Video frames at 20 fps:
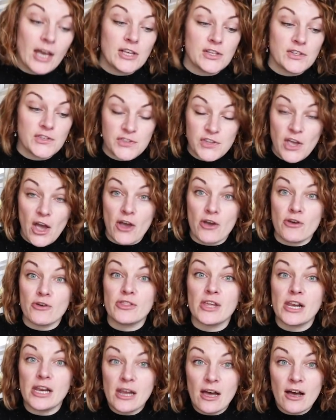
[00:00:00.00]

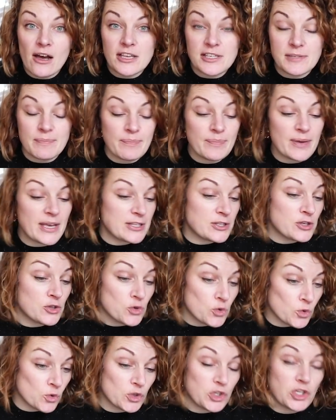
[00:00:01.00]
So the last bit to
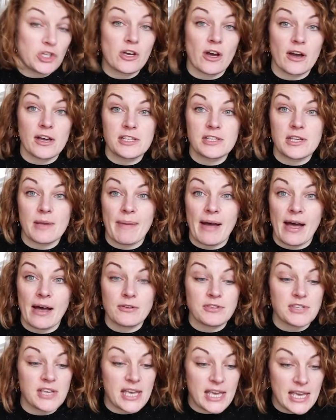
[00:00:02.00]
talk to you guys
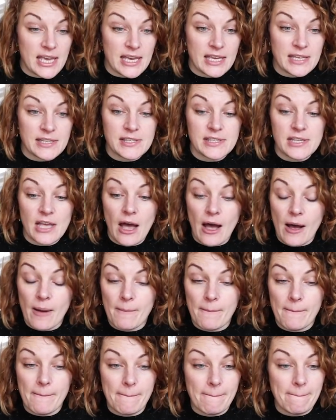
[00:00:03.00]
about is
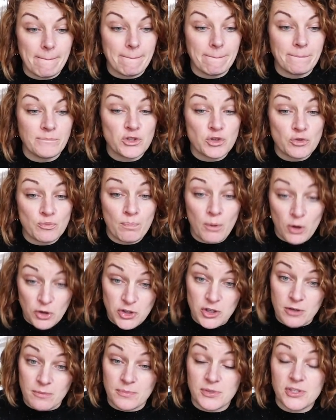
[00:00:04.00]

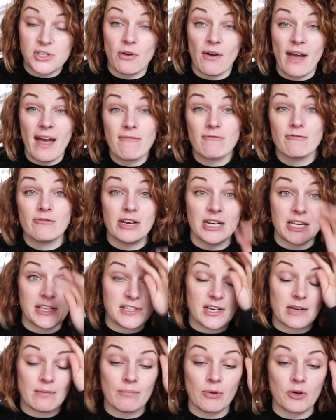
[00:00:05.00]
bottoms. So I haven't really
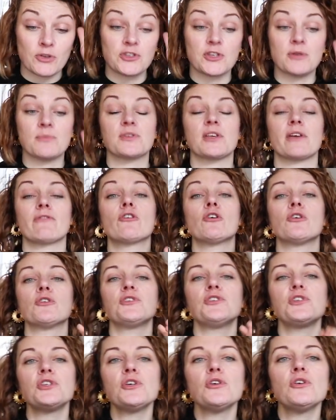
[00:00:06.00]
done bottoms. I've
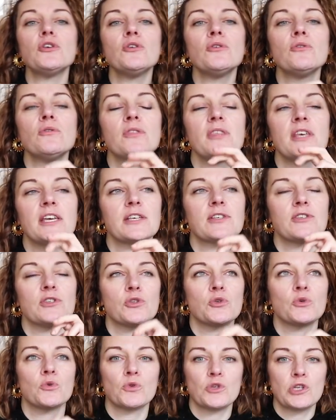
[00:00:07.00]
got two things
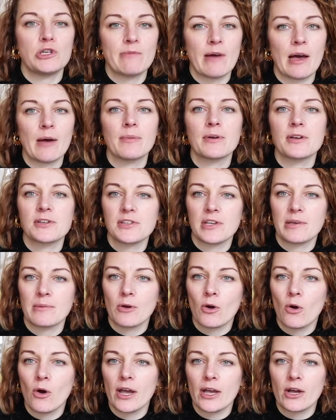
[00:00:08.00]
to talk to you about because
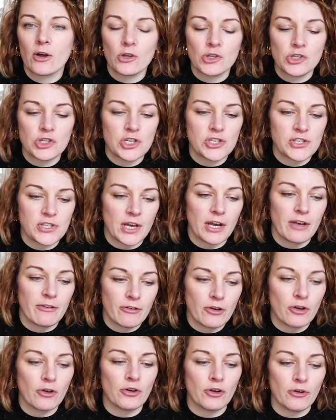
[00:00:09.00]
I'm quite conscious that
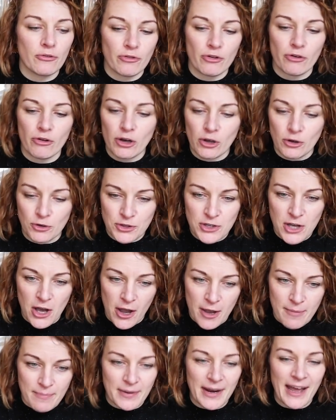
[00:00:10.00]
I've gone on for a long
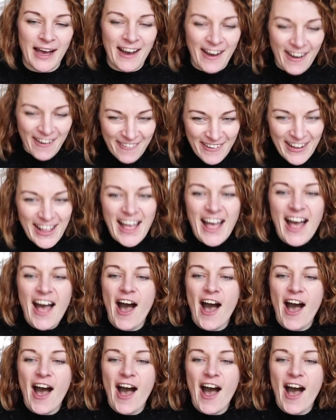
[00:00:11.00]
time now.